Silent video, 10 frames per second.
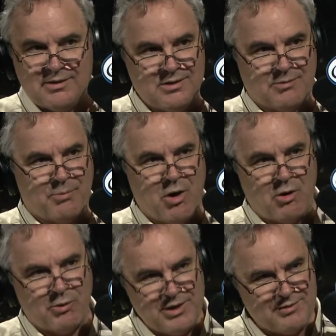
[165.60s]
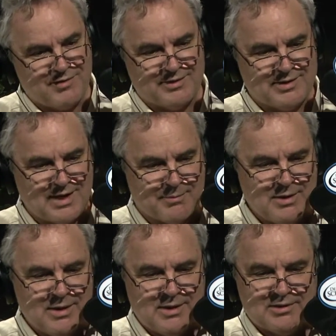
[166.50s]
You know, Paul, when do you find the time?
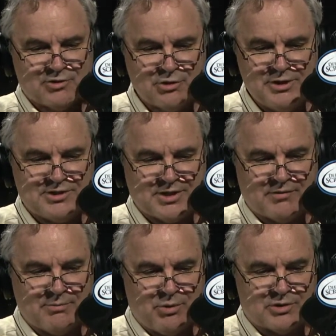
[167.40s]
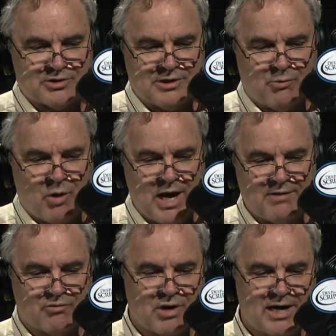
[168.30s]
37 books in a
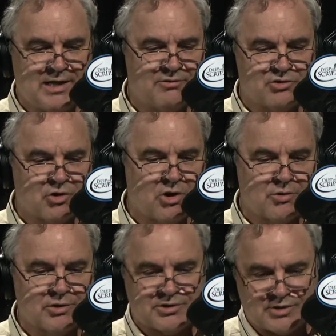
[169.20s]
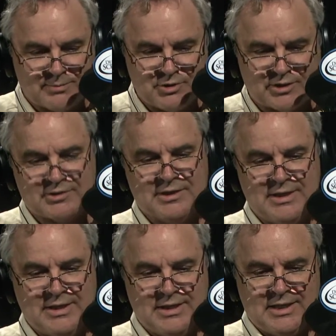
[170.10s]
wide variety of genre and subjects.
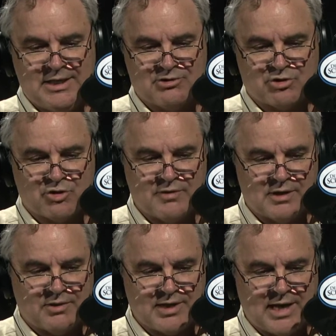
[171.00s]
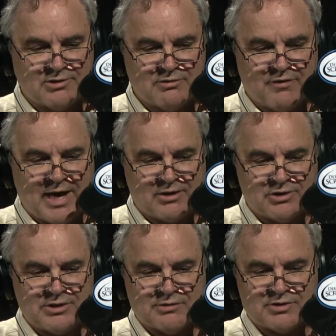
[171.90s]
He has served on the theology
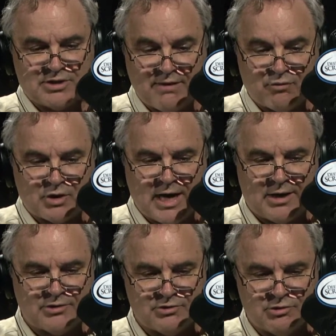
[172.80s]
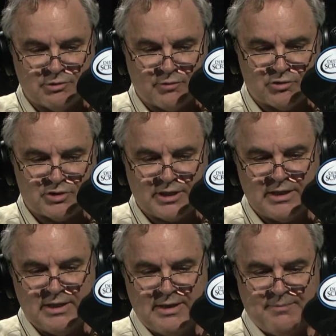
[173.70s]
faculties of several colleges and universities.
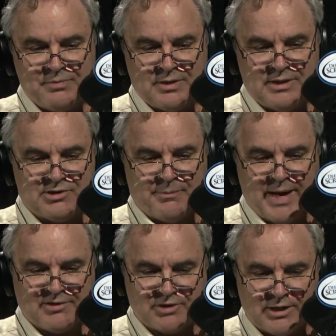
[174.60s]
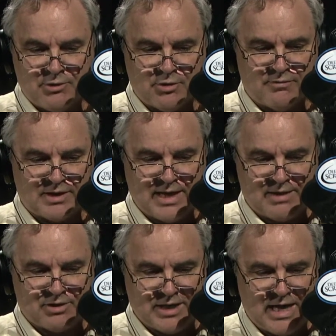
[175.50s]
He's the past editor of the
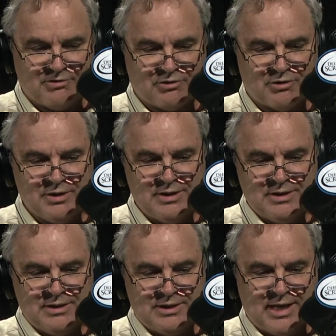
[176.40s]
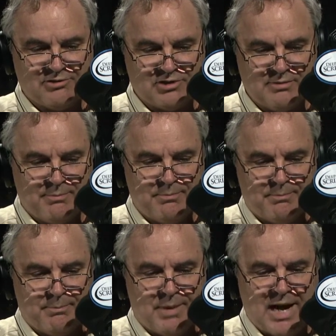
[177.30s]
Catholic Answer, nationally
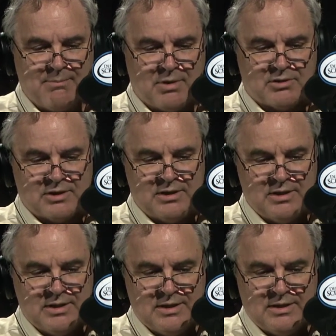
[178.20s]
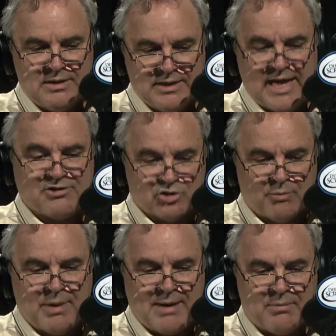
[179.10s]
bi-monthly, national
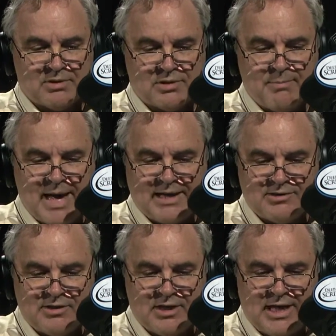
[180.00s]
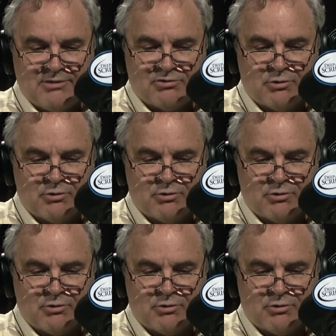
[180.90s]
bi-monthly magazine that answers